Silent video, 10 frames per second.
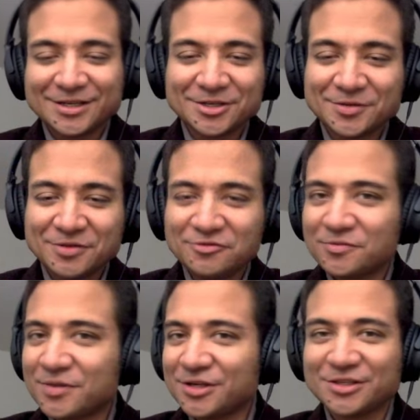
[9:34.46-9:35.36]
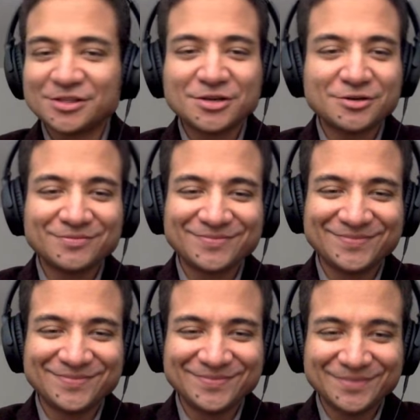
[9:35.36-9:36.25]
information there.
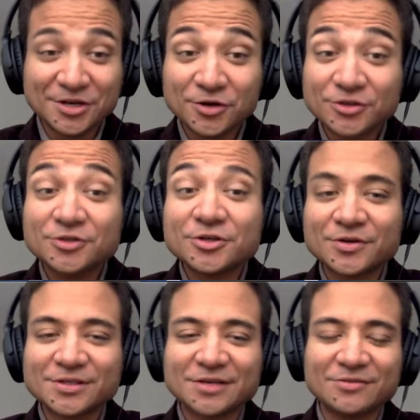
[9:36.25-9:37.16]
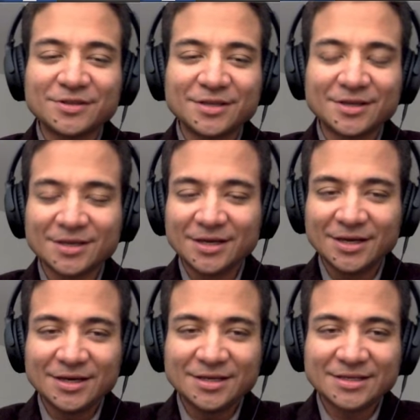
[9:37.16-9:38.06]
But do notice everything
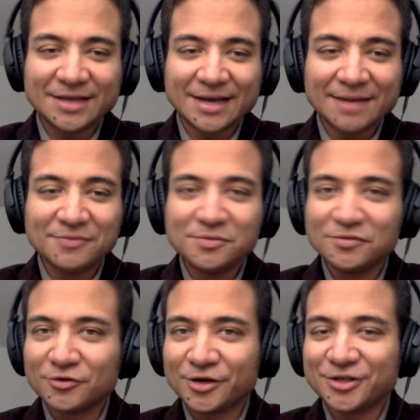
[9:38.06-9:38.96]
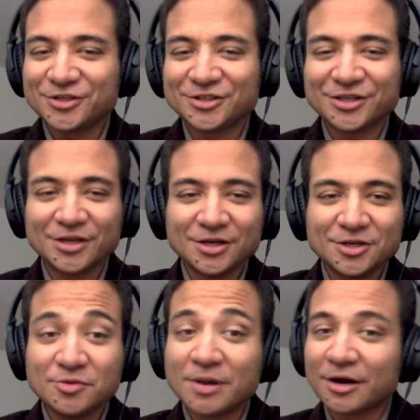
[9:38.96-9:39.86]
is tabbed before each
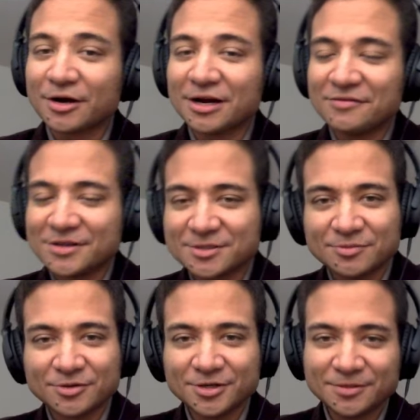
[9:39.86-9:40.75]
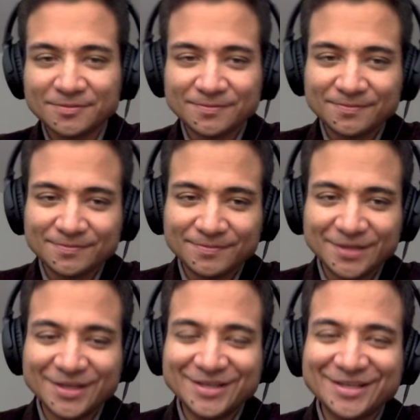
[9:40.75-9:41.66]
new paragraph. That's important.
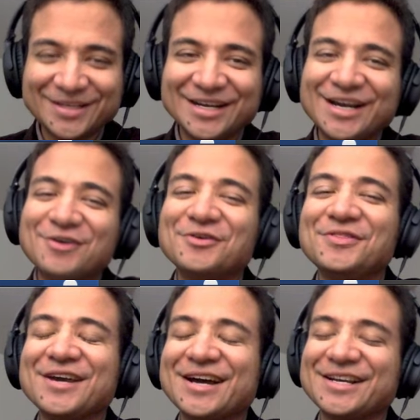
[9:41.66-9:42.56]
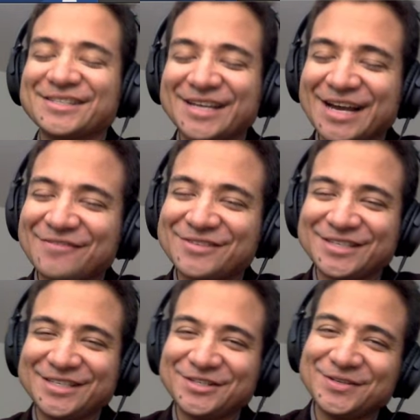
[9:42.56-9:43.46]
One thing I actually have
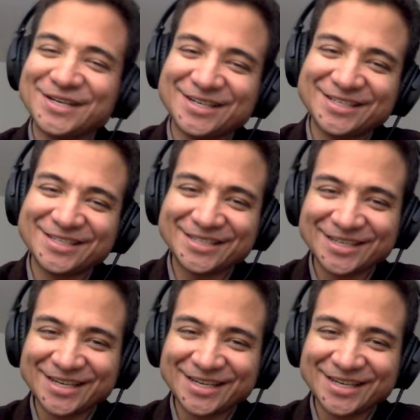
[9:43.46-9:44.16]
seen too, guys, is